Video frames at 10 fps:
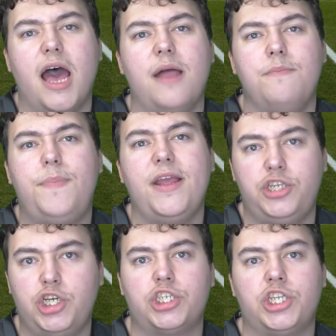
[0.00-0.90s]
and be
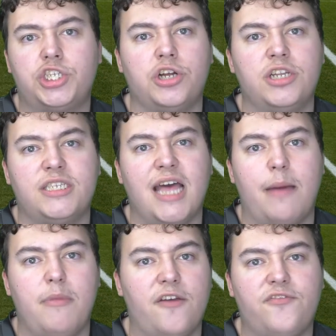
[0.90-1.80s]
just as good as
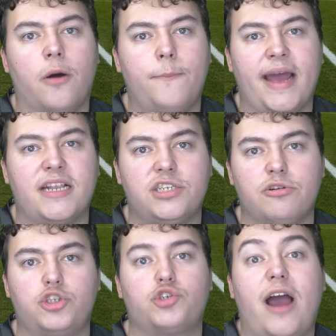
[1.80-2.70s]
them, if not better,
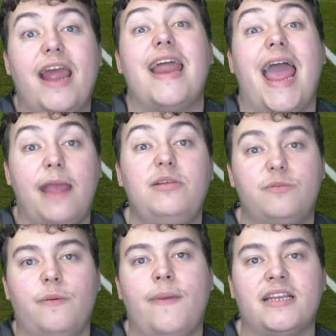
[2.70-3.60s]
or try and aim
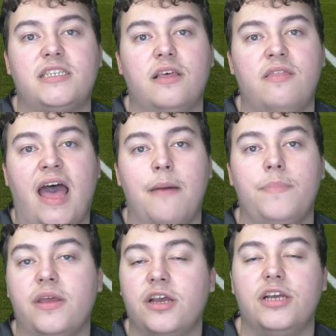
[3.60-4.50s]
to be better than them,
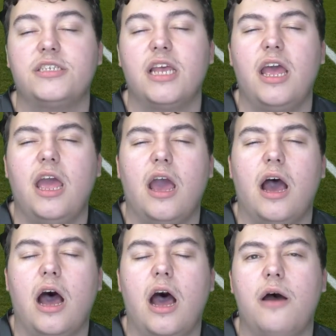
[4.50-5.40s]
because
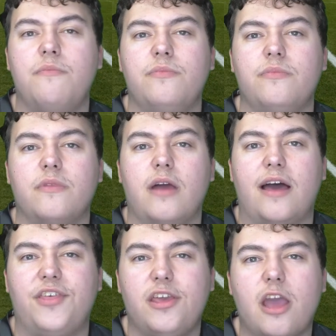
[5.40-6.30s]

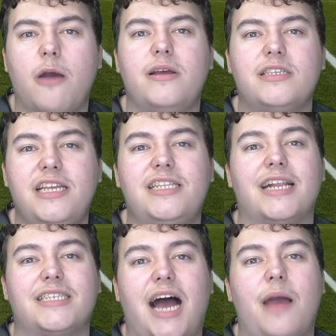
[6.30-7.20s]
I think Gomez needs
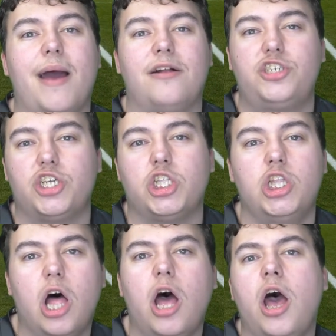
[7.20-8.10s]
that time out to just
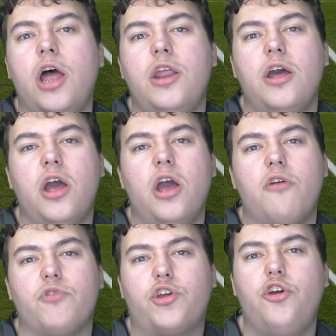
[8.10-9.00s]
learn,
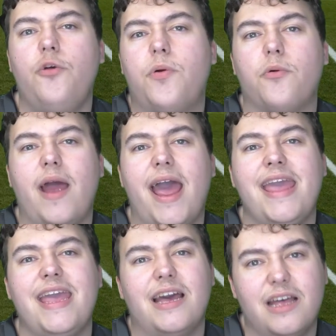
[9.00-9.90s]

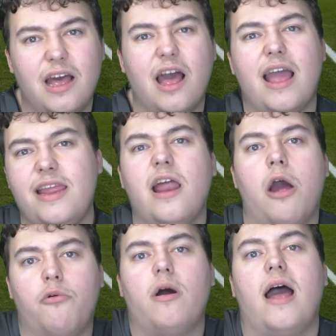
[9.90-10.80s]
recuperate, you
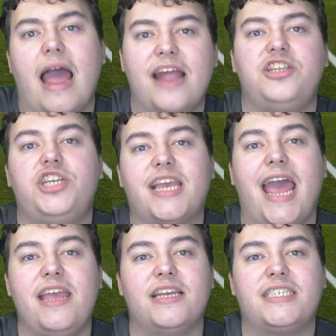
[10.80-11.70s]
know,
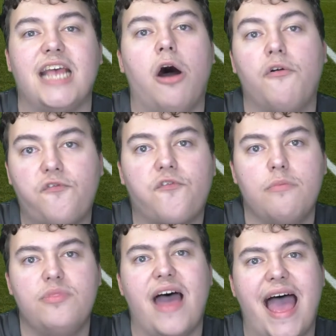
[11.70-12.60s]
educate yourself
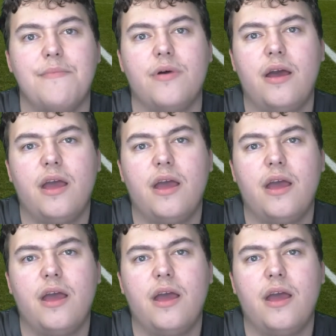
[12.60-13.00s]
from them,